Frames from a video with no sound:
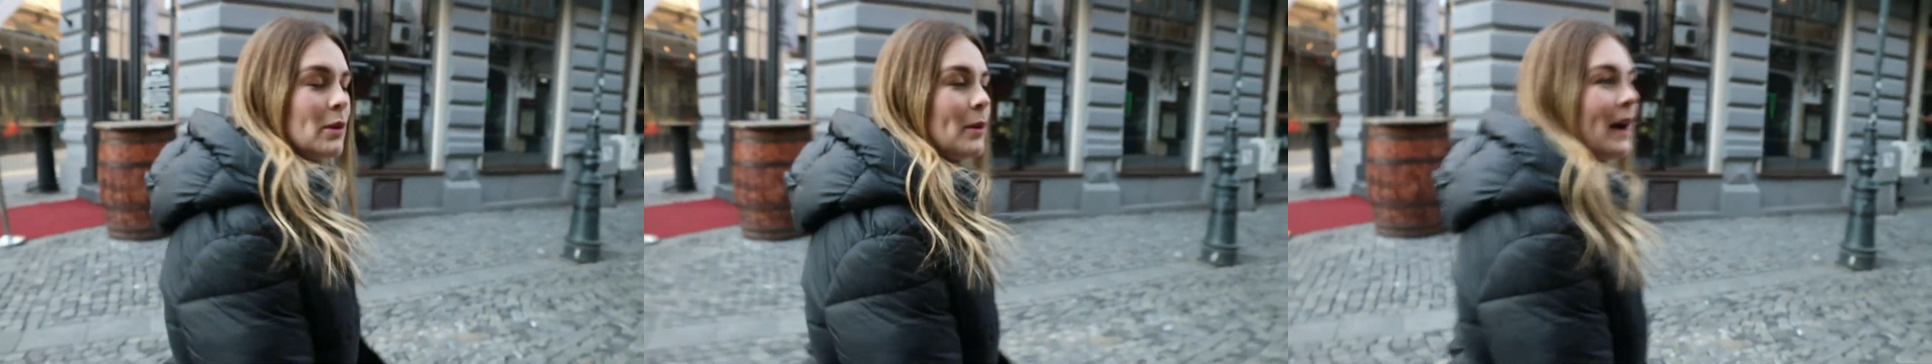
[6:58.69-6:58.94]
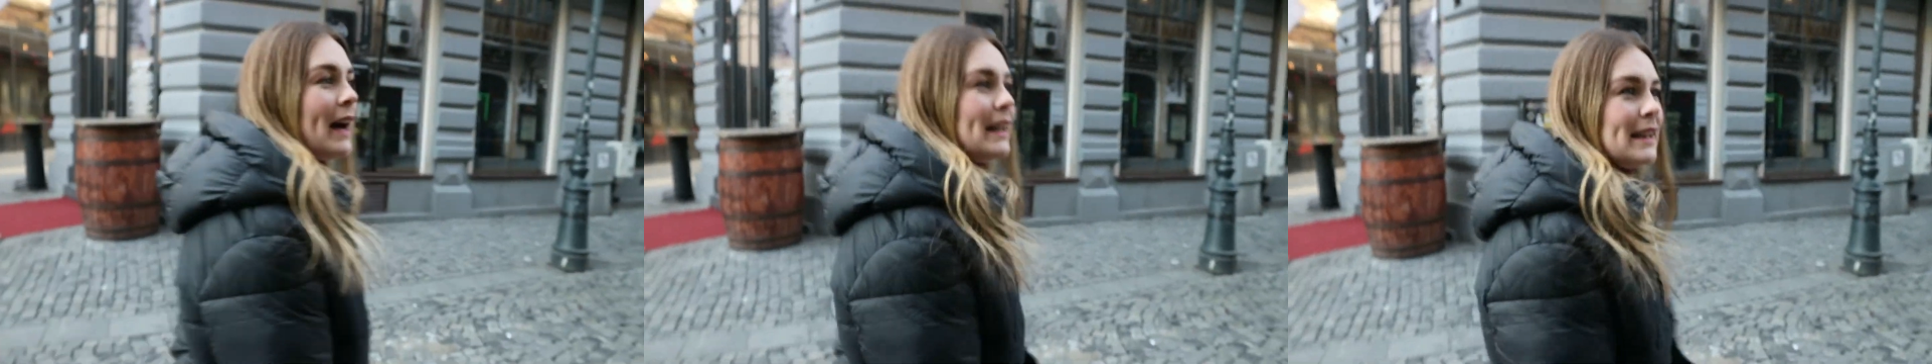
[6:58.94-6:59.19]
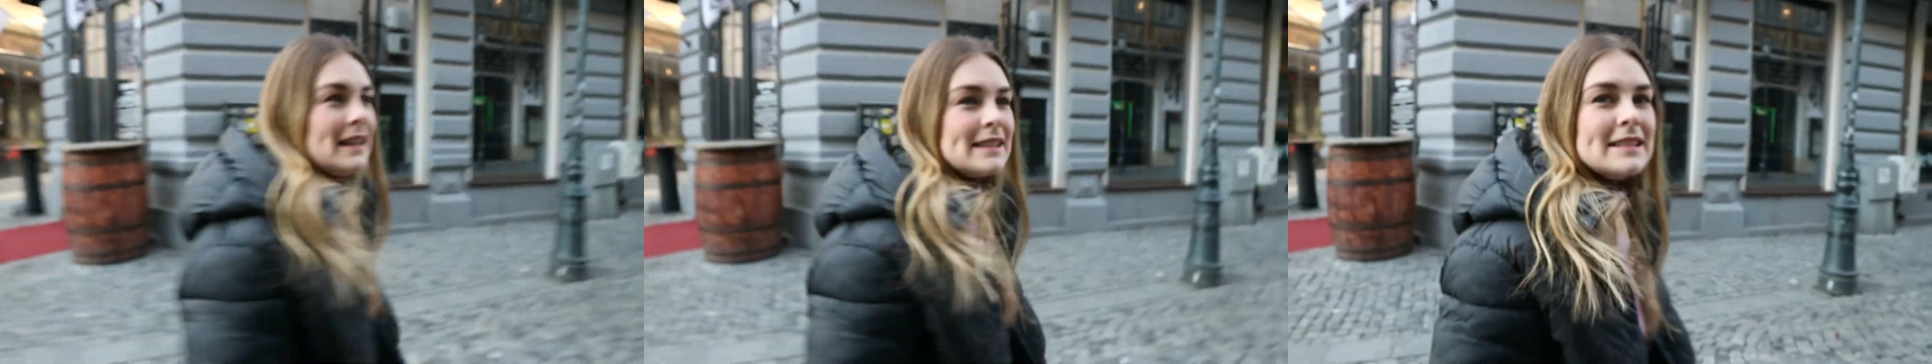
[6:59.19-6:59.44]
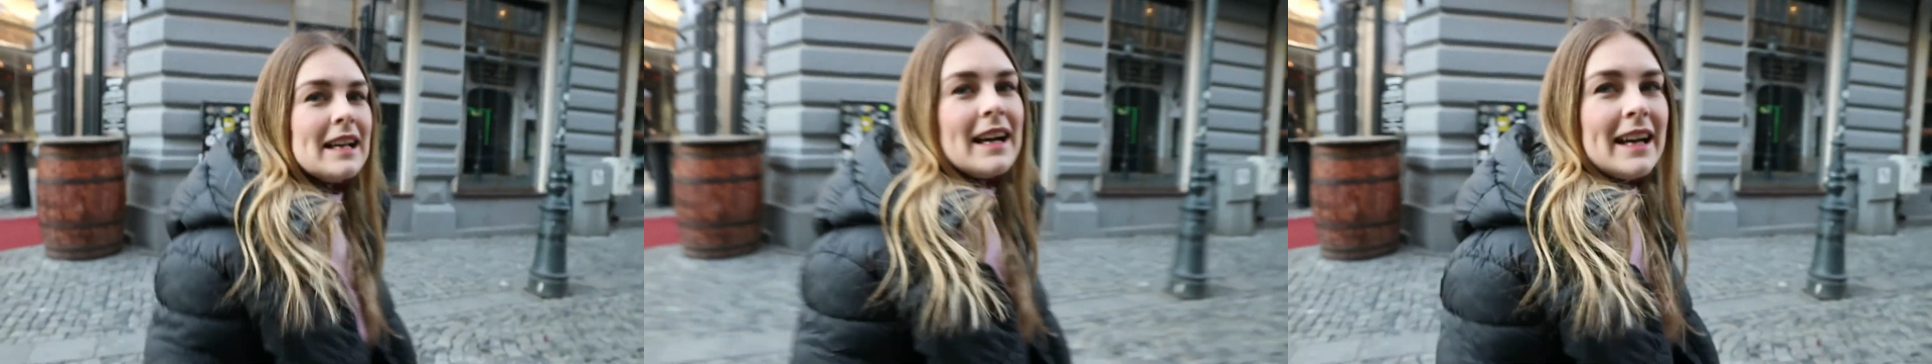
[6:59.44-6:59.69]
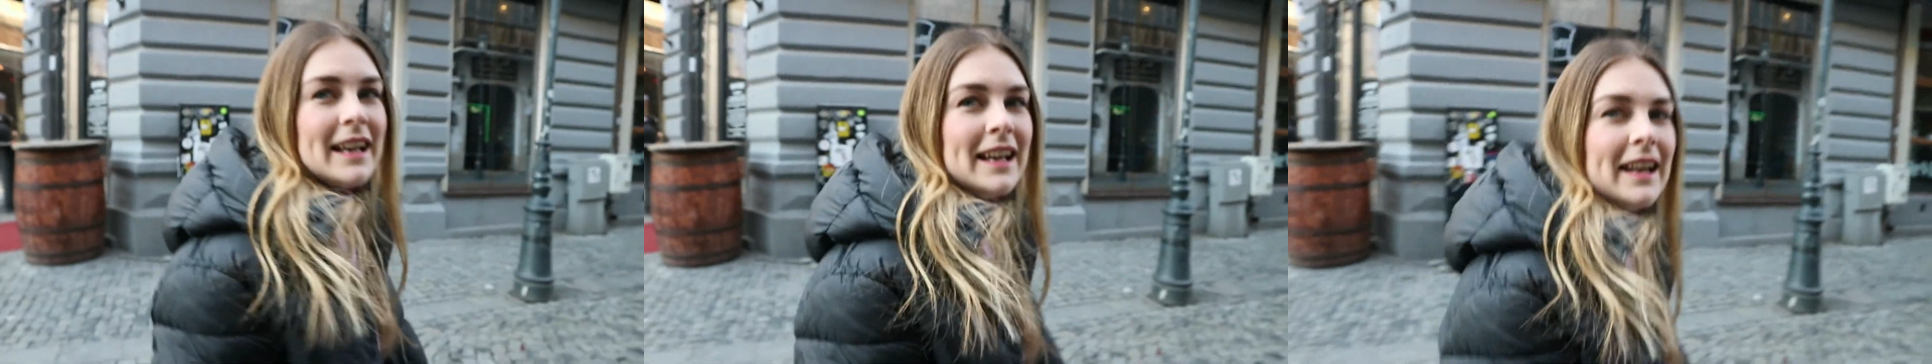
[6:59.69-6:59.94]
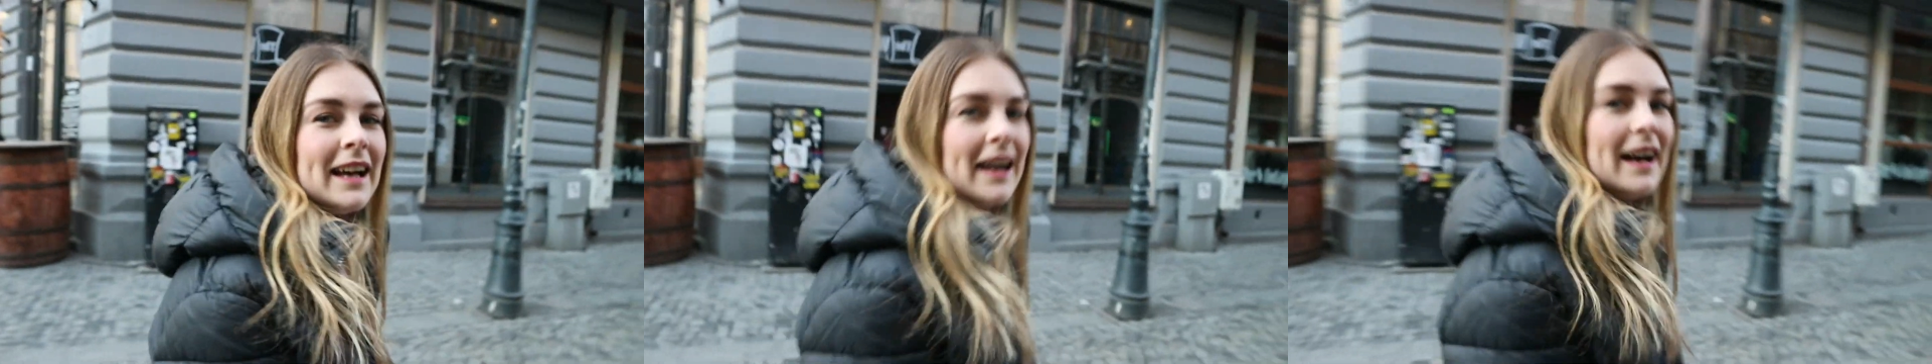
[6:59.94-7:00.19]
We were out last night
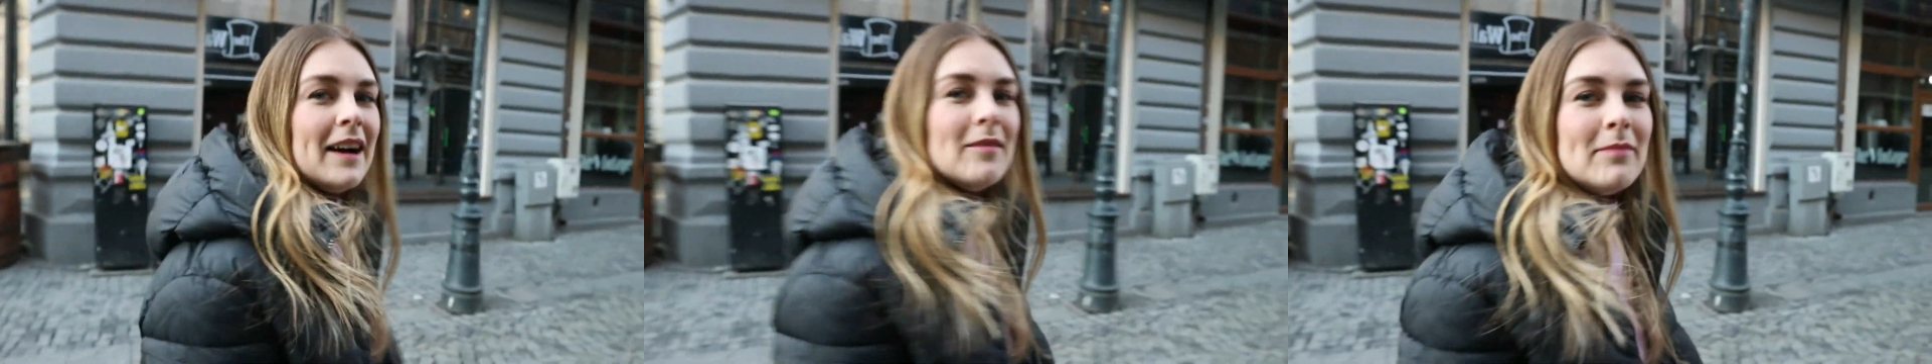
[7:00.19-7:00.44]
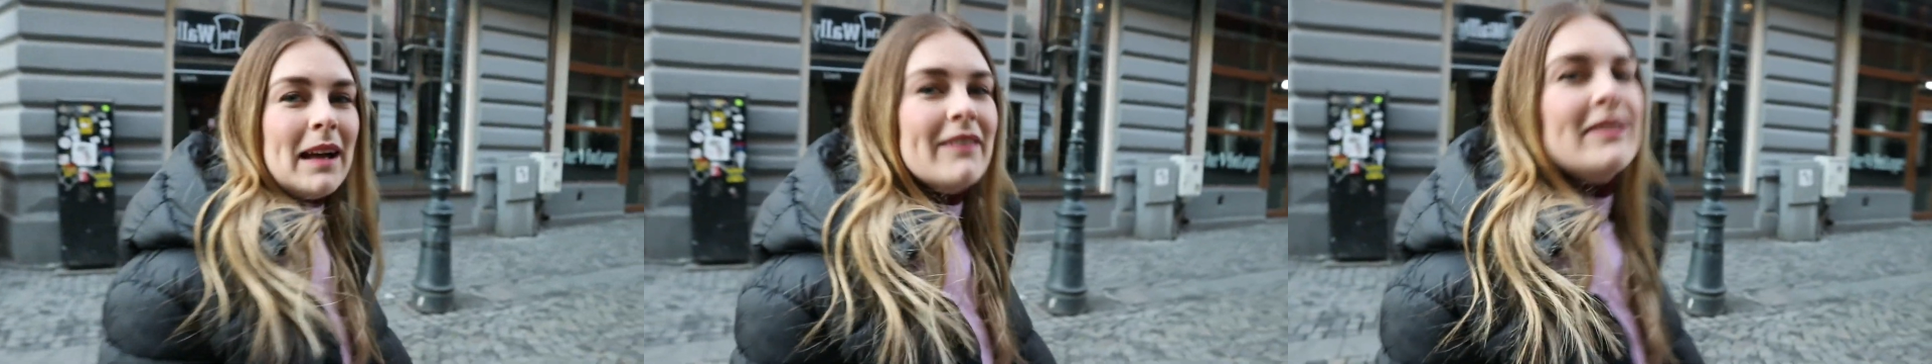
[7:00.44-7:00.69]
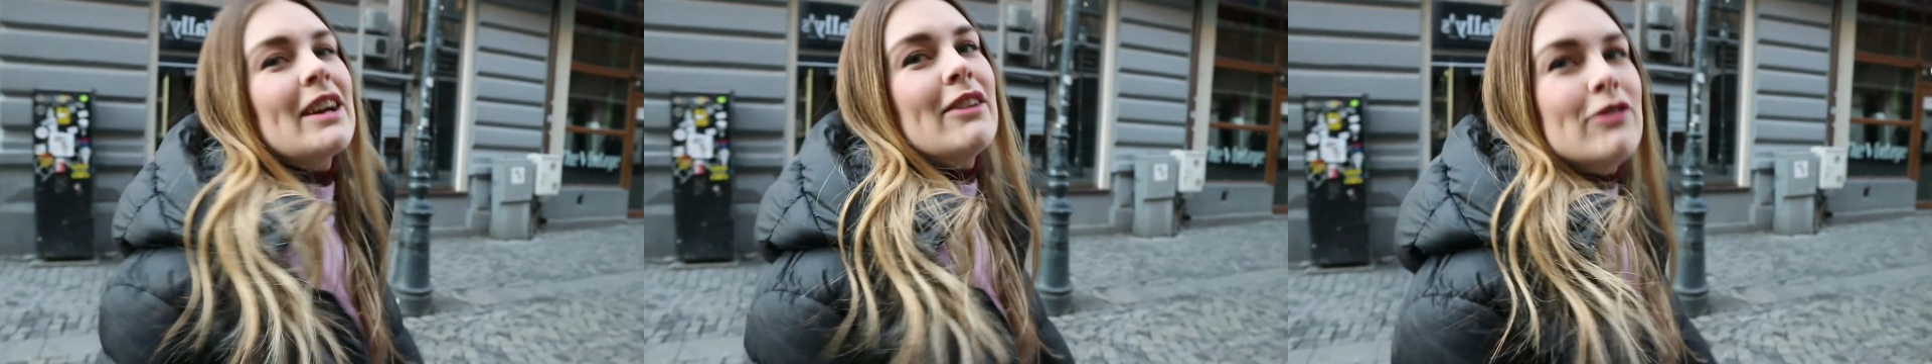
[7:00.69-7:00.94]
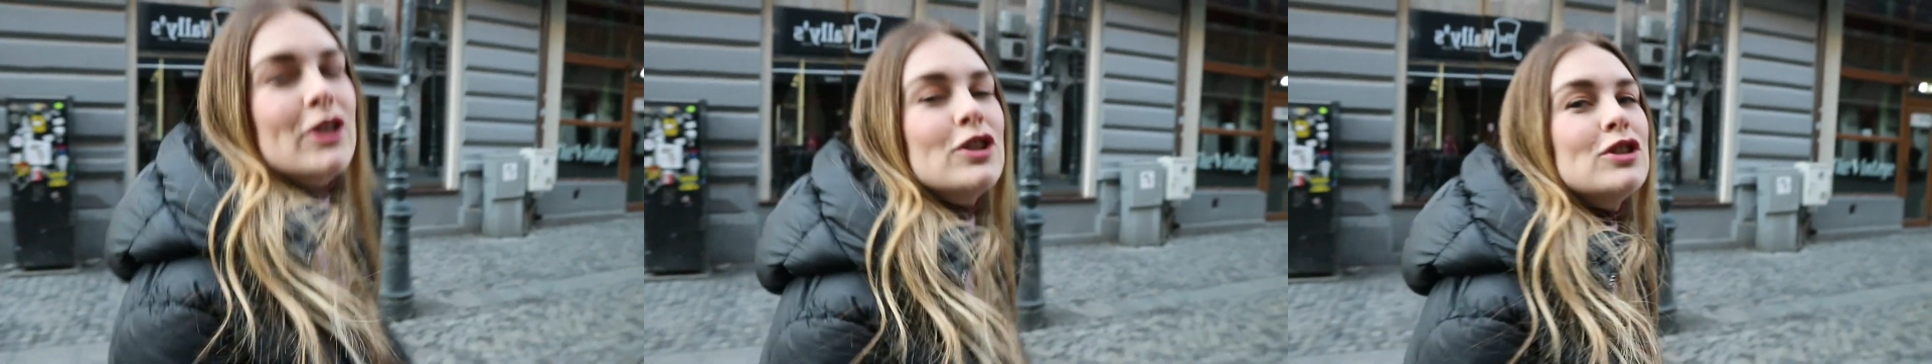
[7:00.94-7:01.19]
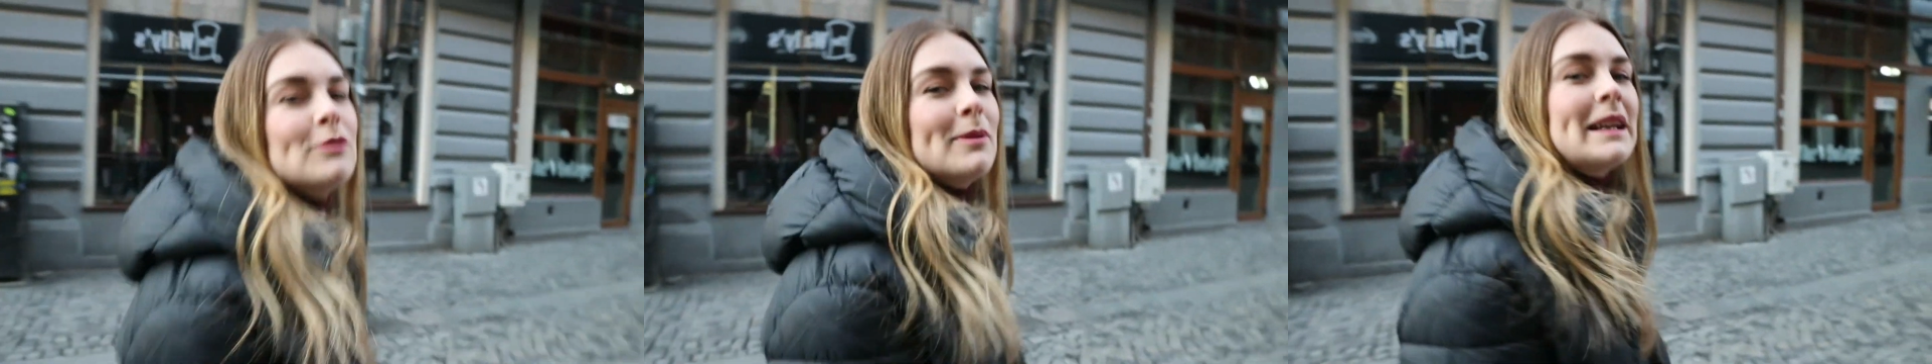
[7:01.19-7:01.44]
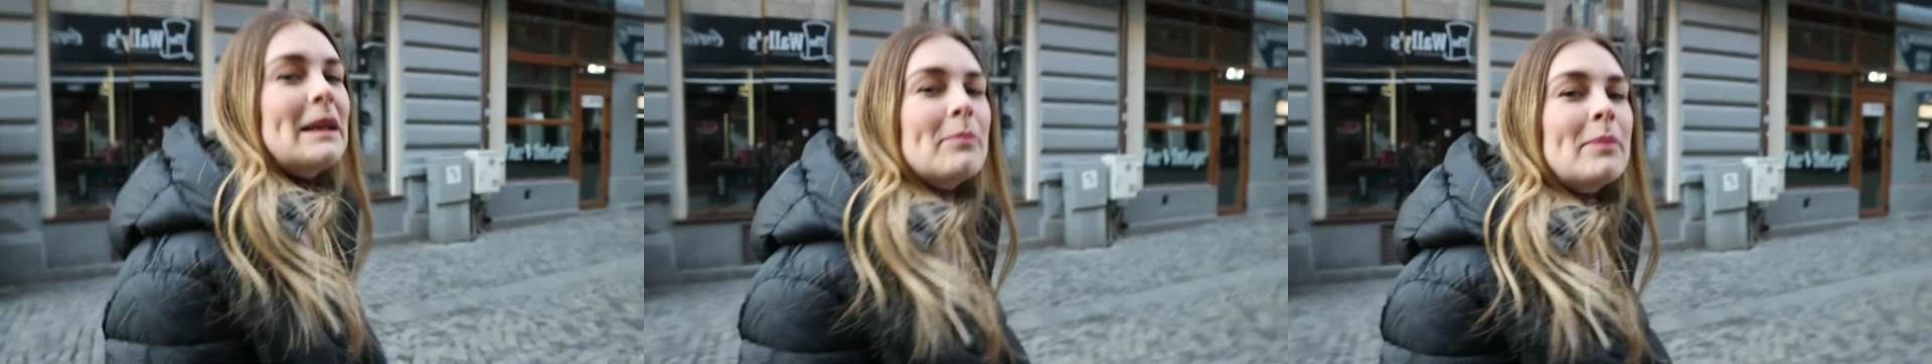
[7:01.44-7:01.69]
having a few too many